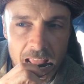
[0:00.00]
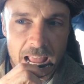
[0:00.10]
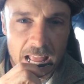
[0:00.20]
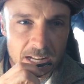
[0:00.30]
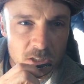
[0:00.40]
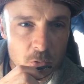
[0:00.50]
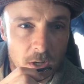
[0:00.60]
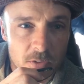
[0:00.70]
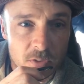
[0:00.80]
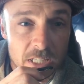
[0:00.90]
And he
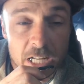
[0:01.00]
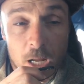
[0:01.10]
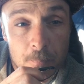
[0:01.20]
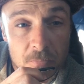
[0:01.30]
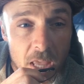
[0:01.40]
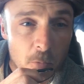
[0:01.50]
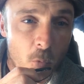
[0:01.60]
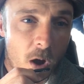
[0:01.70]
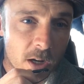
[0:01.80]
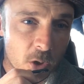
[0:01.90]
tries to get up and
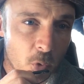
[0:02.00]
walk